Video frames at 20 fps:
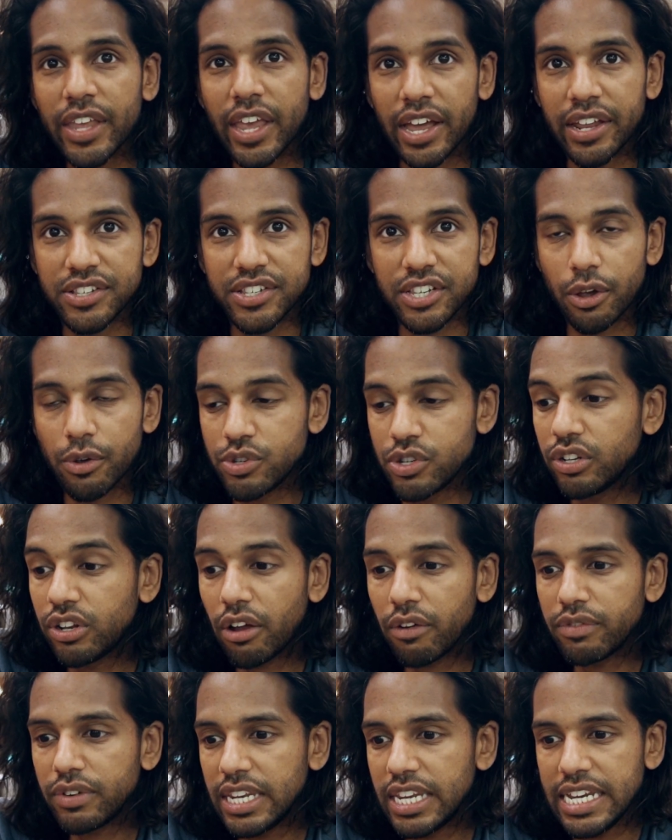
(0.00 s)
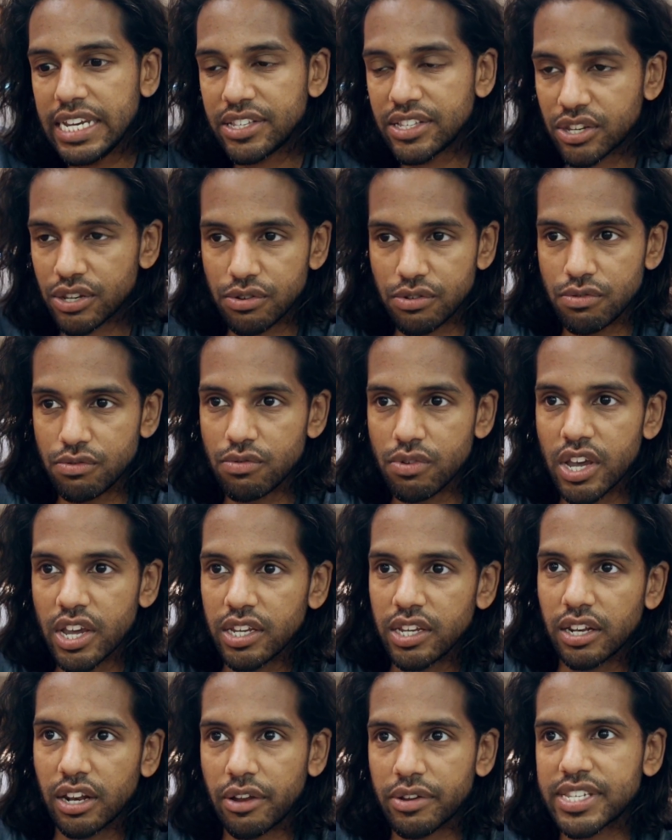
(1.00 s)
And so you don't need to,
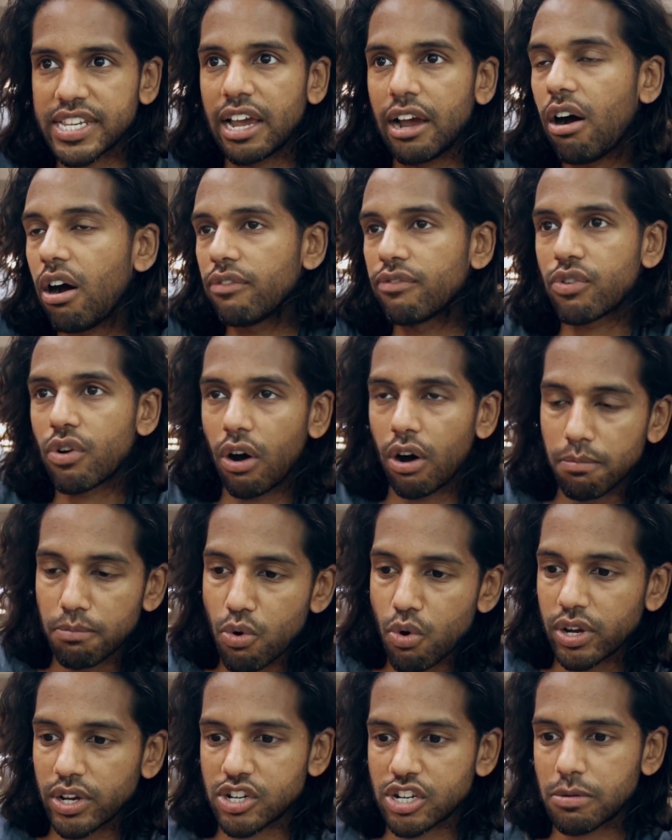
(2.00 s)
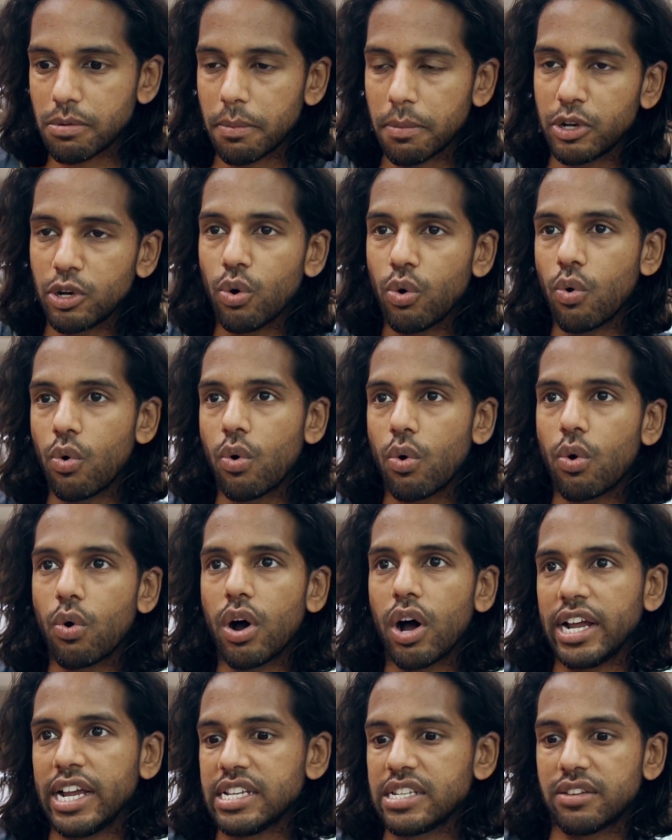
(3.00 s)
you know, say, oh, I've got a mortgage commitment
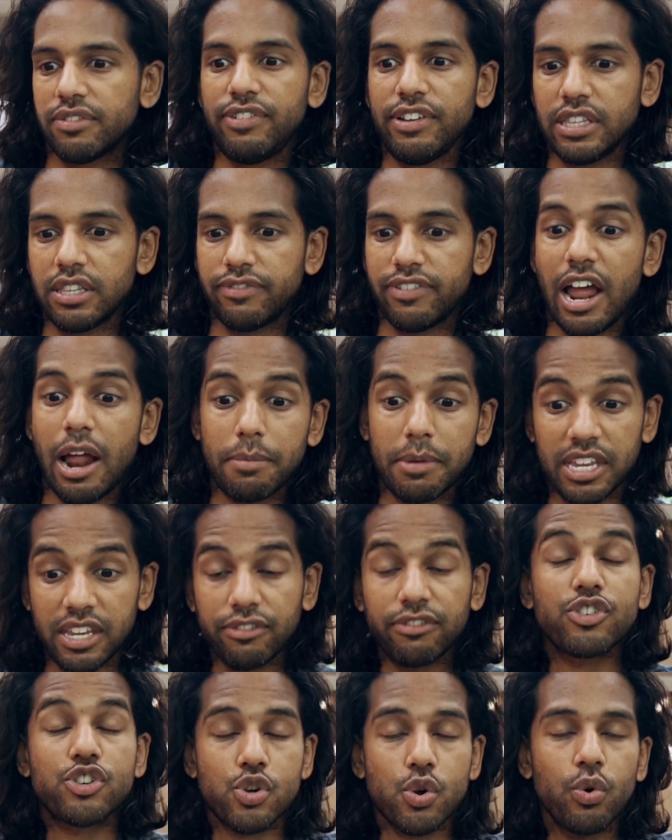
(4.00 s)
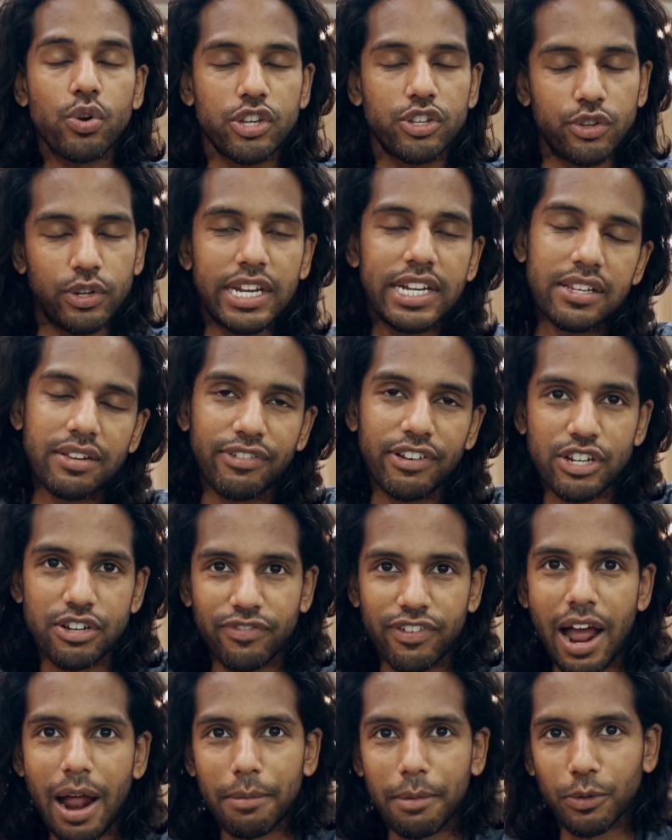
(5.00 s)
or I need to feed the family. Sure, you do need to feed your
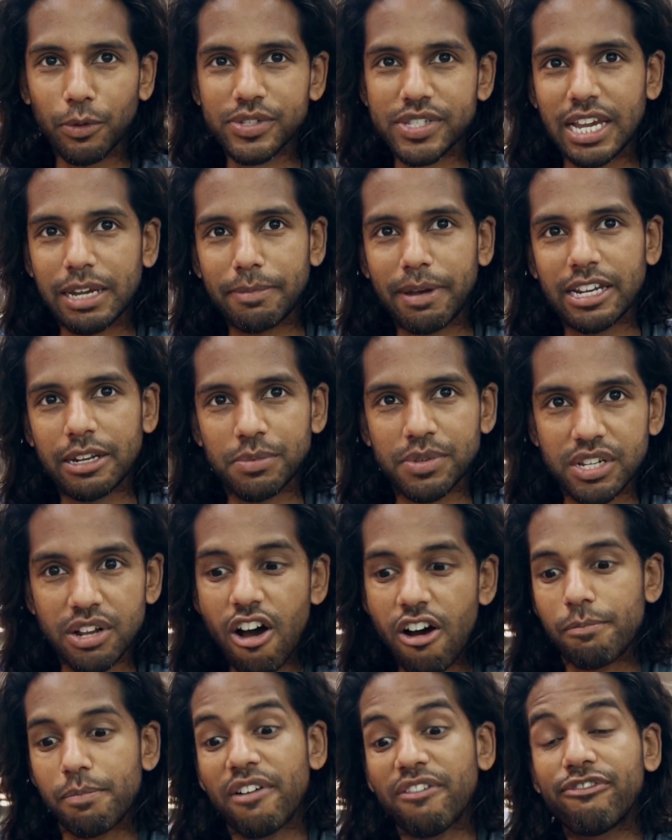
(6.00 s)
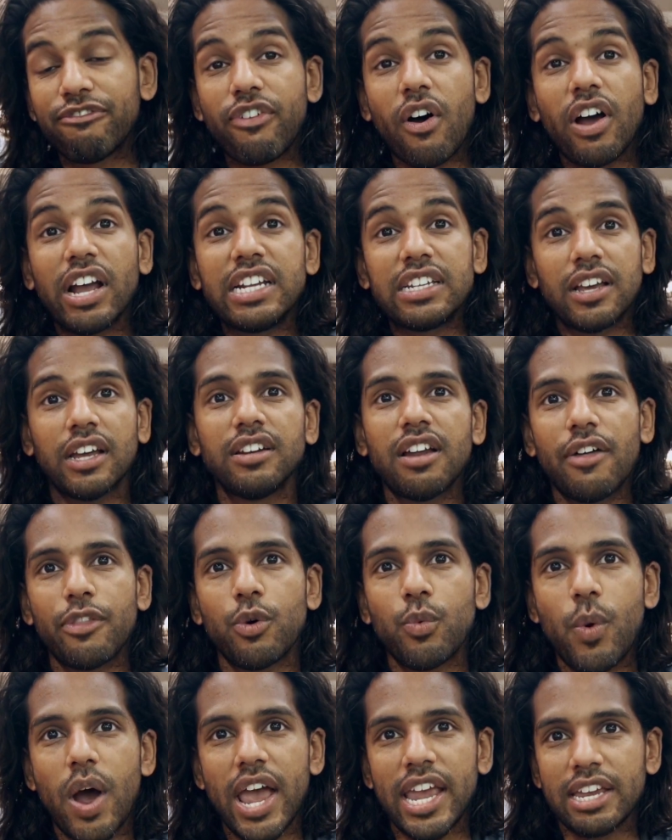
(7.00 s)
family. I'm not saying make them starve, but find
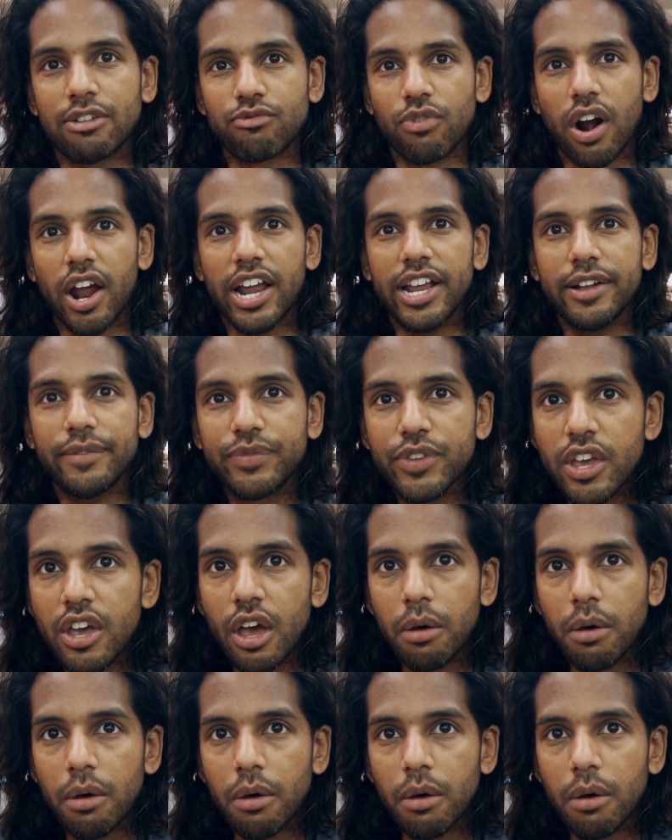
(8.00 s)
another way, right?